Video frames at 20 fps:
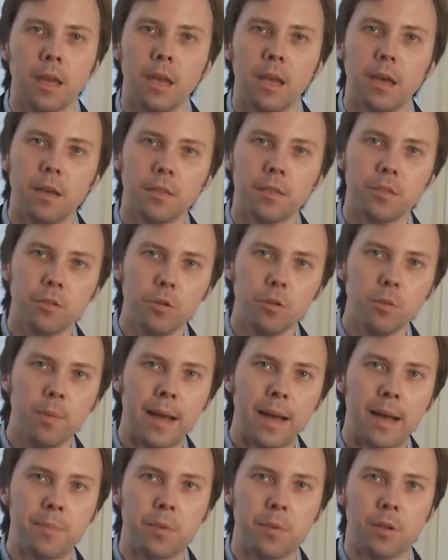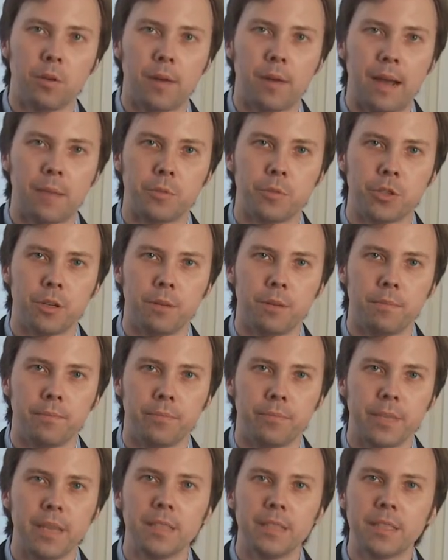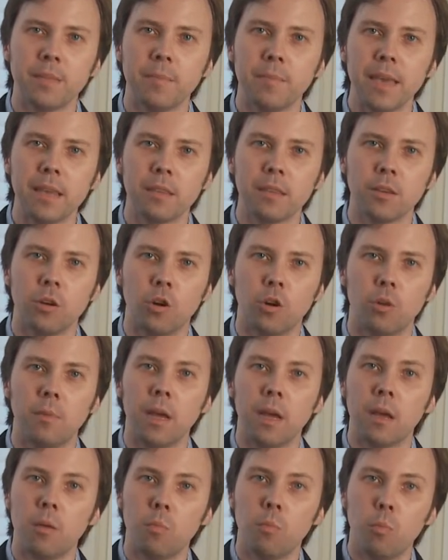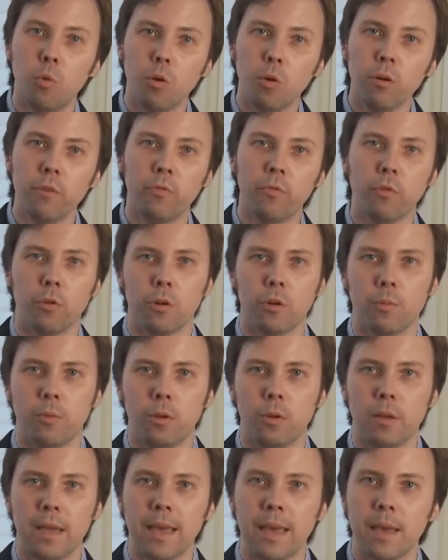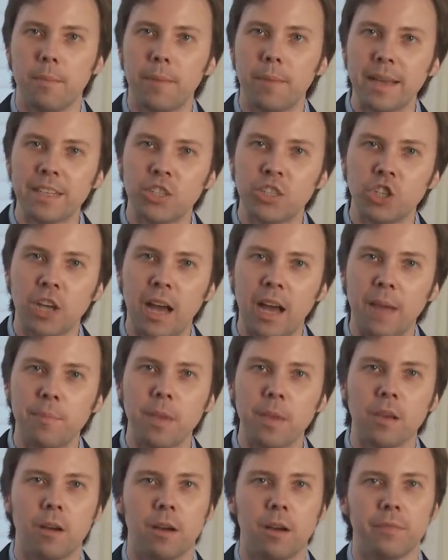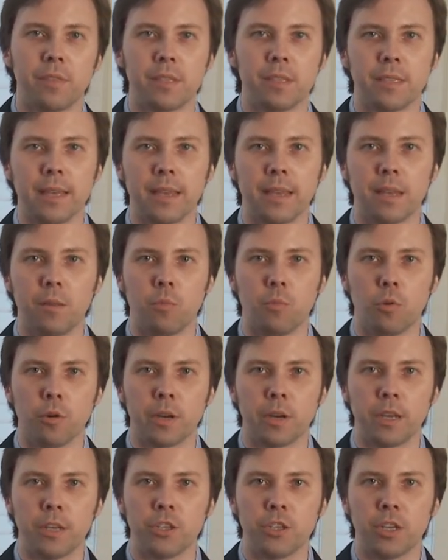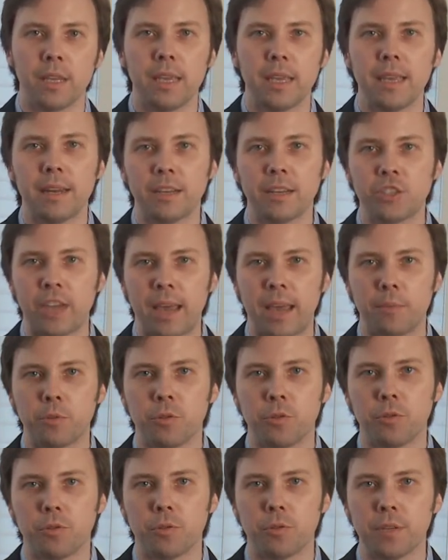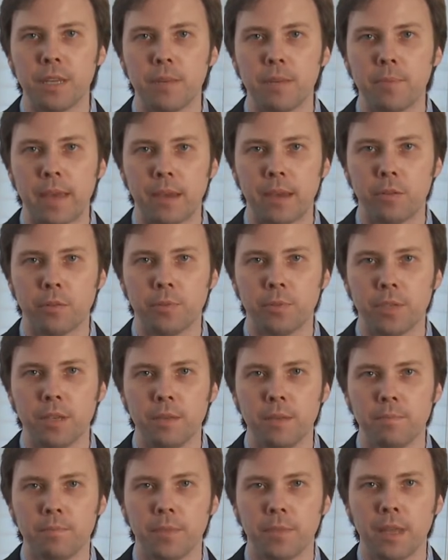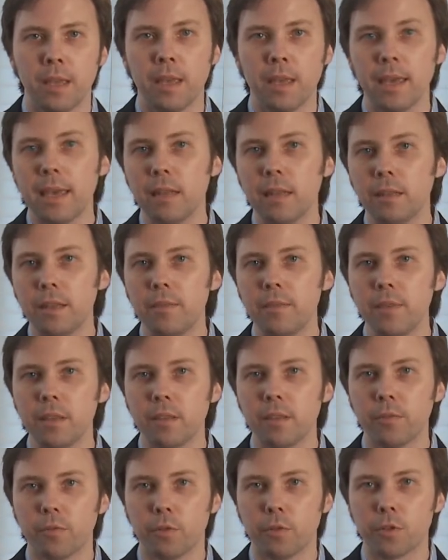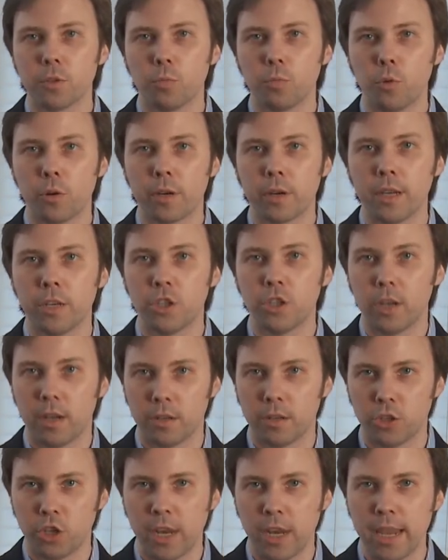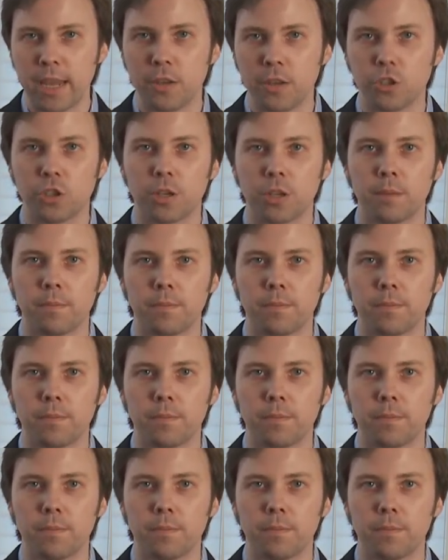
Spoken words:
A third popular option is to make the home more affordable by chopping off the second mortgage in a Chapter 13 bankruptcy and leaving the first mortgage unchanged.